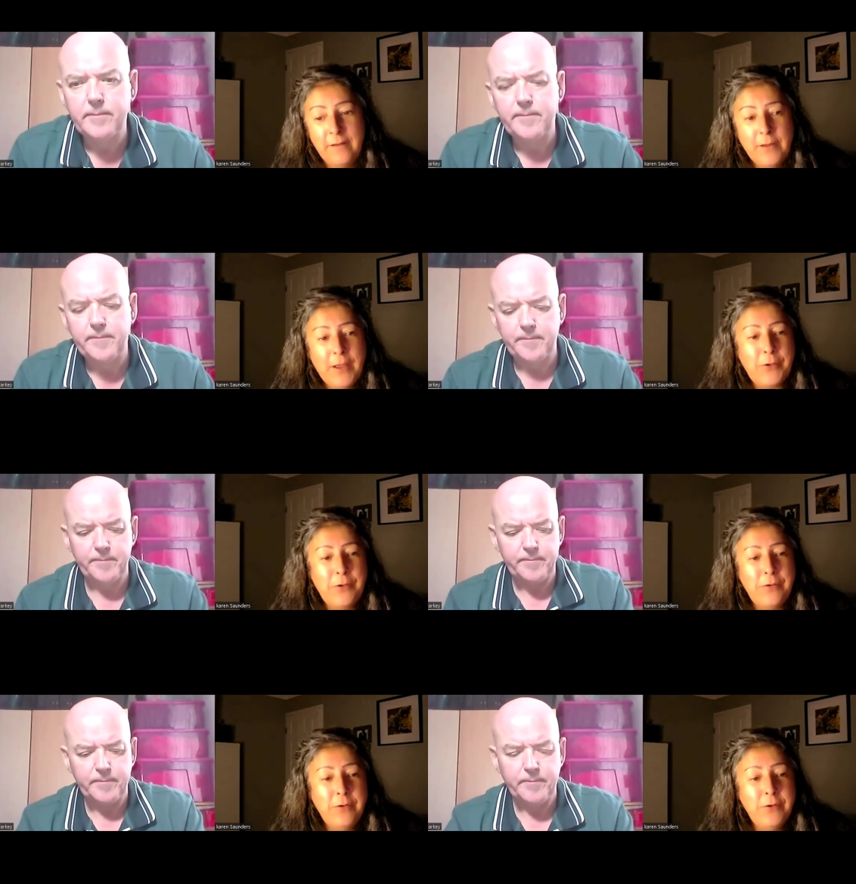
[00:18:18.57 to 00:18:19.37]
Speaker 1: you, know,
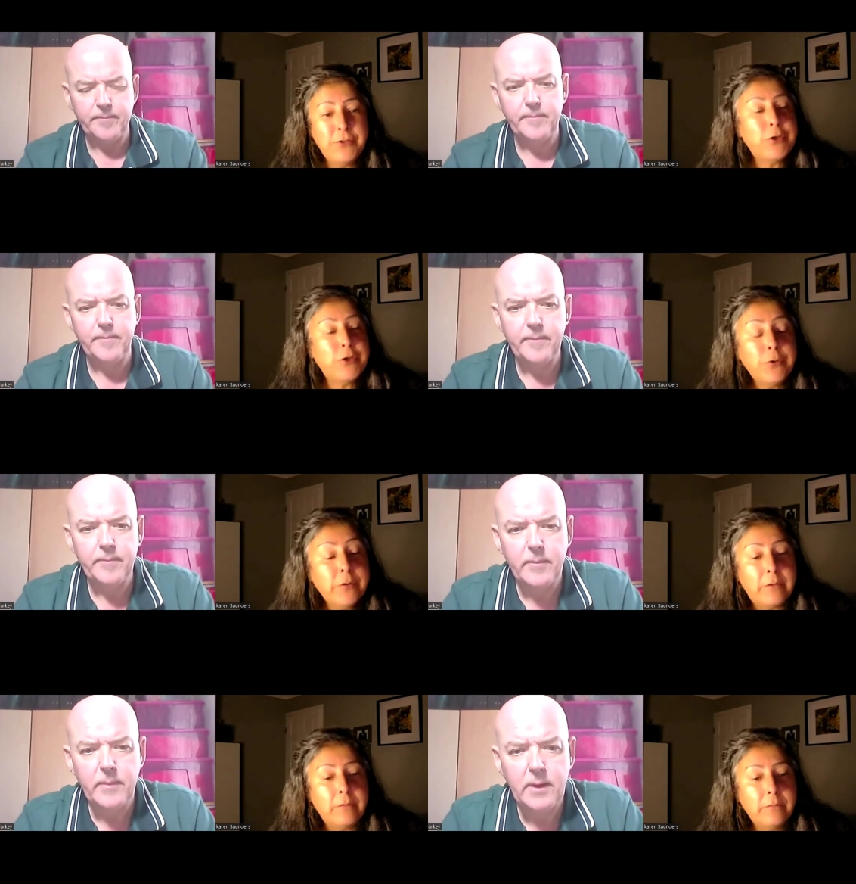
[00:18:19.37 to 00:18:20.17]
you, you just
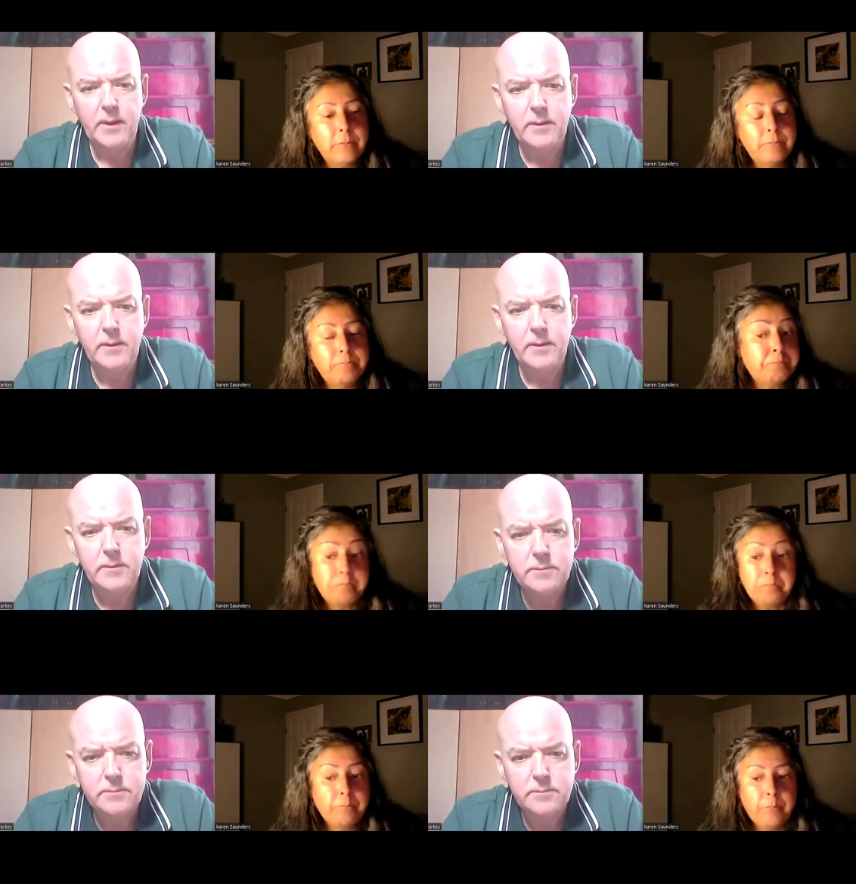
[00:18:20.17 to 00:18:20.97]
couldn't.
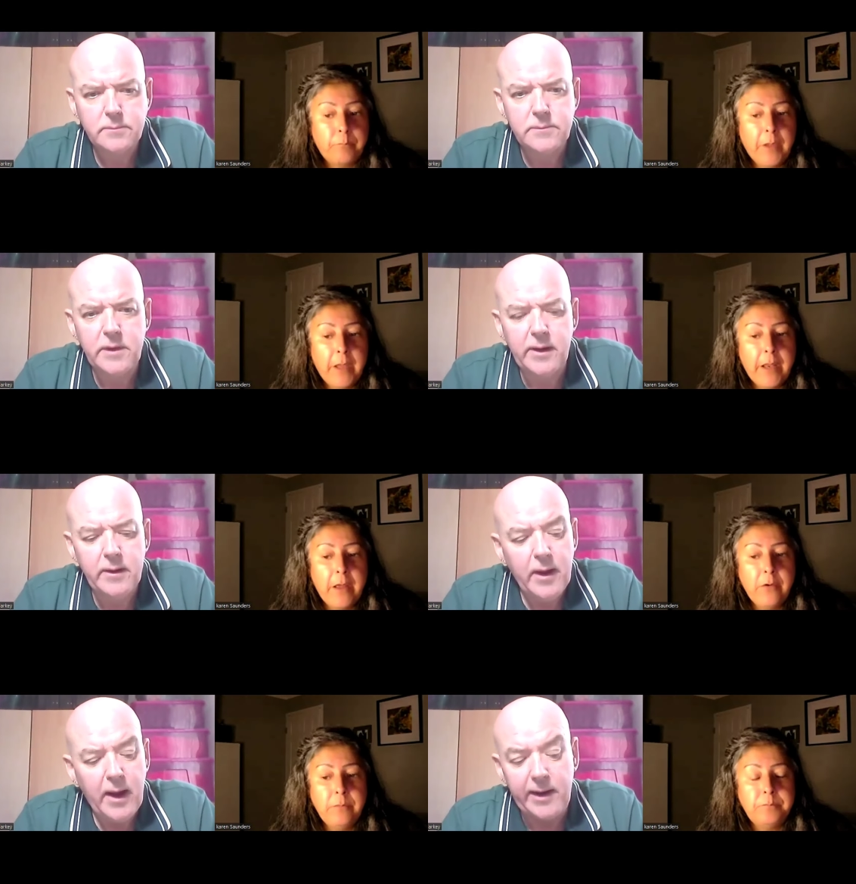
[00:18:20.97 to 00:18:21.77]
Speaker 2: Yeah,
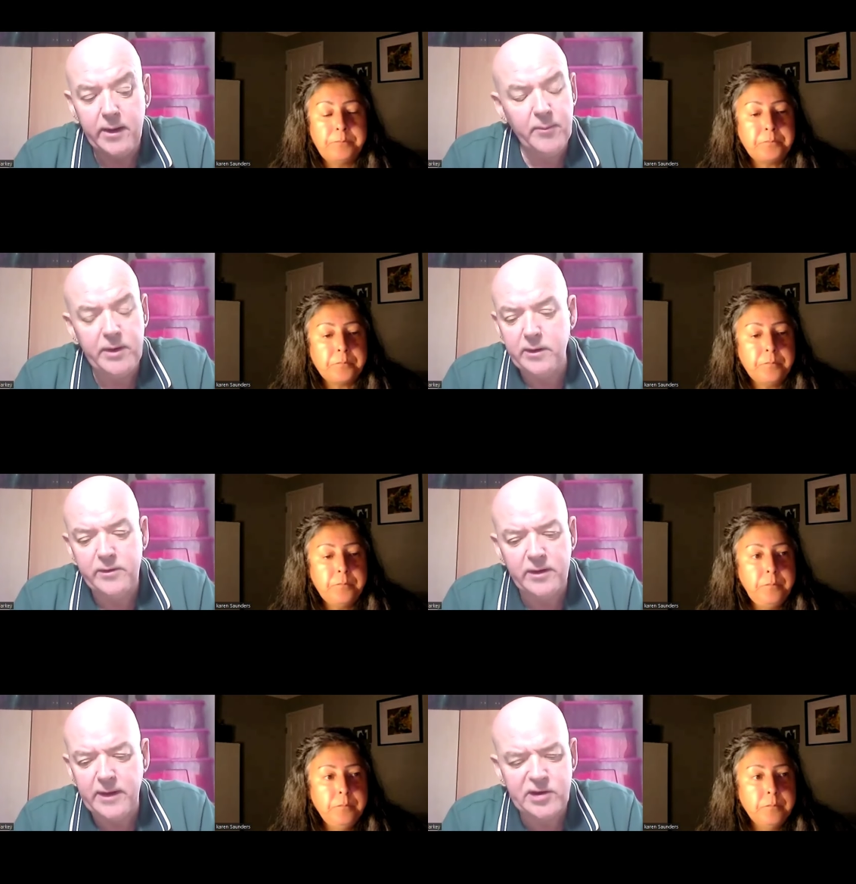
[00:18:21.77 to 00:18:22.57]
and I mean
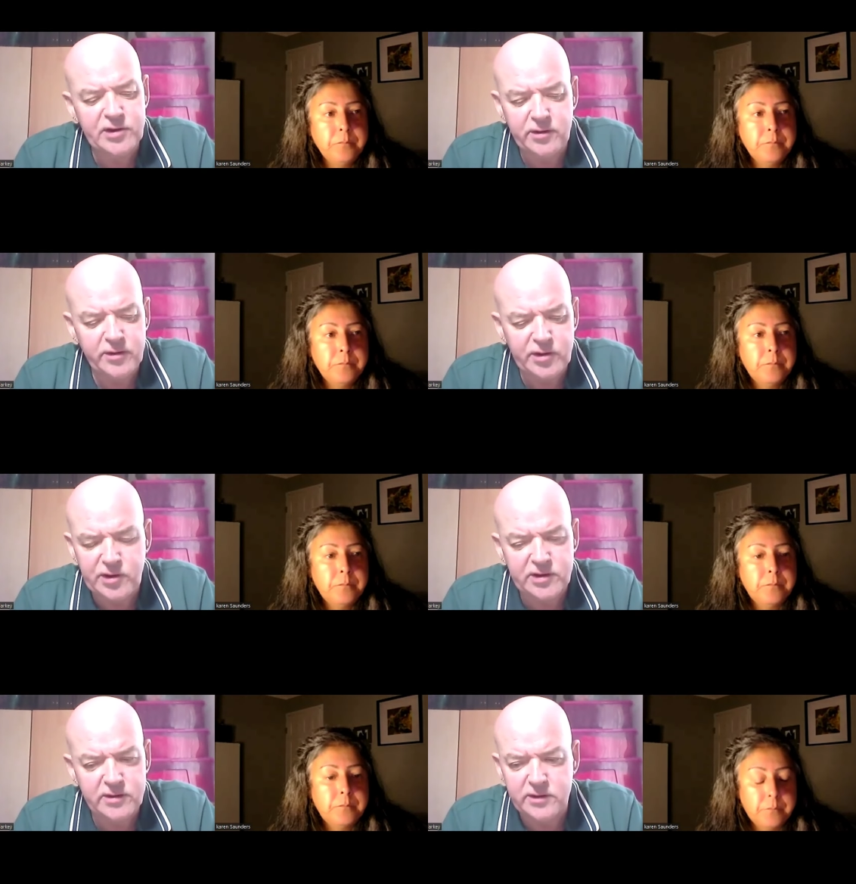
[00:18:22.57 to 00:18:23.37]
that that's there's
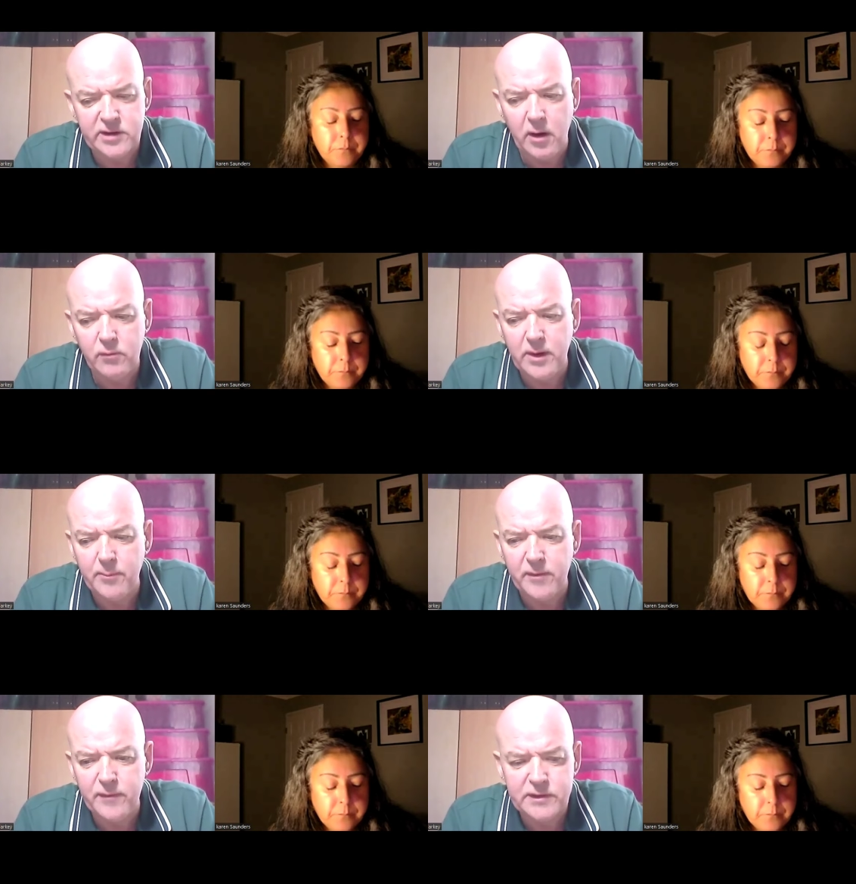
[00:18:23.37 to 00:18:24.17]
just there's a whole
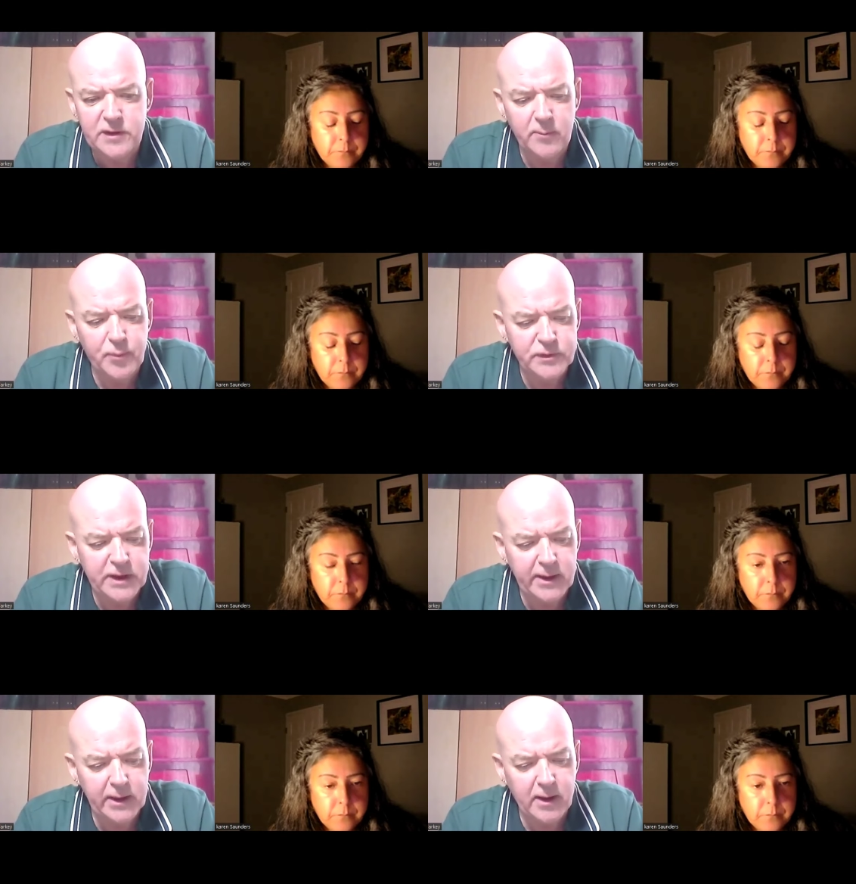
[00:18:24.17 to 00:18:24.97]
number of
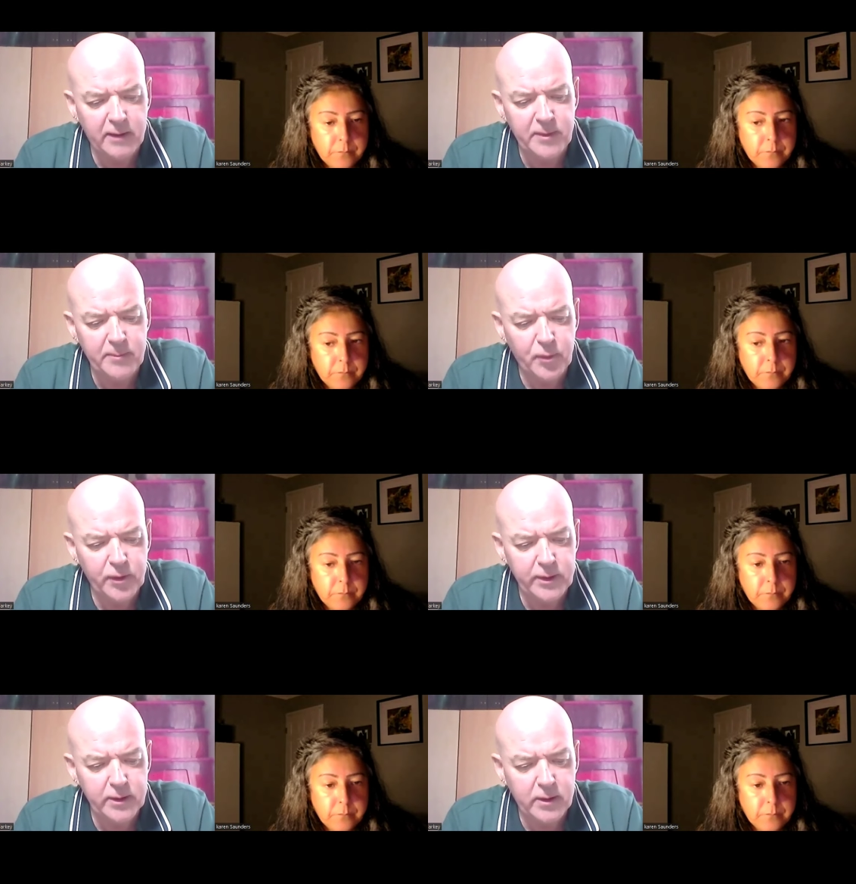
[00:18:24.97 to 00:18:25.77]
examples how the governing
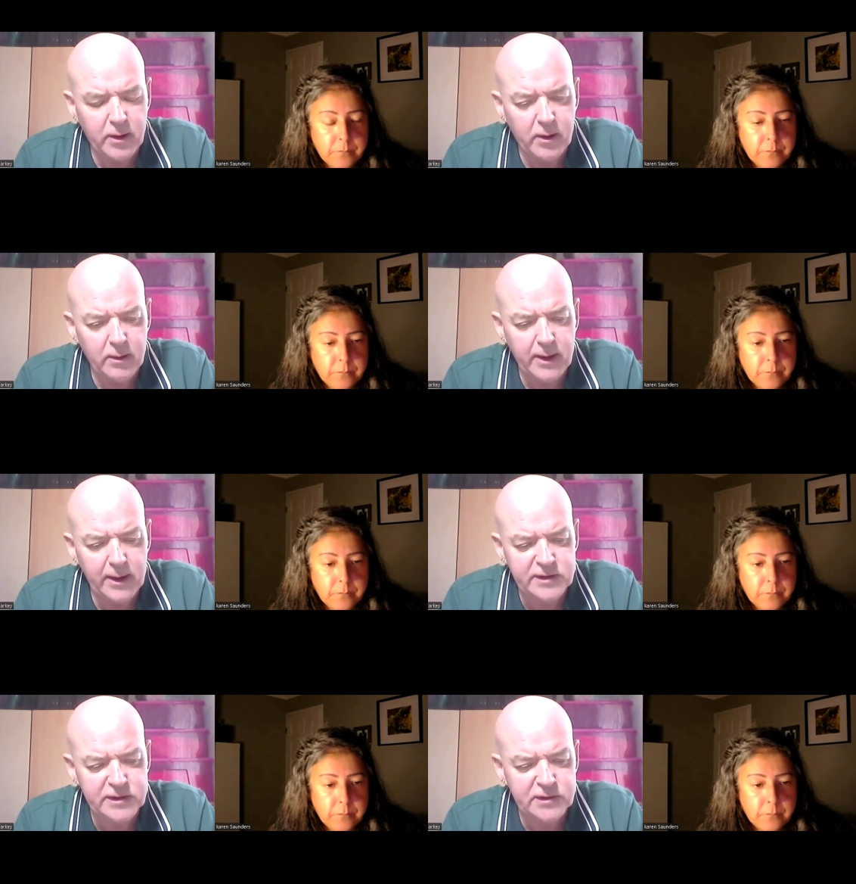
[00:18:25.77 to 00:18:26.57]
body are
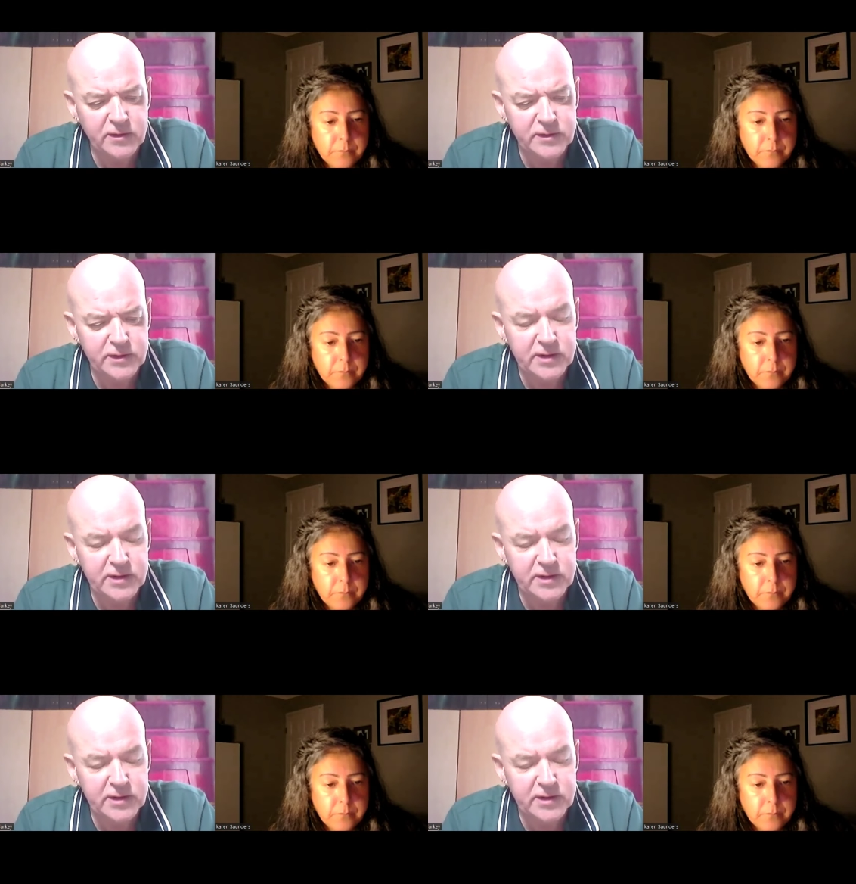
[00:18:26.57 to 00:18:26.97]
exercising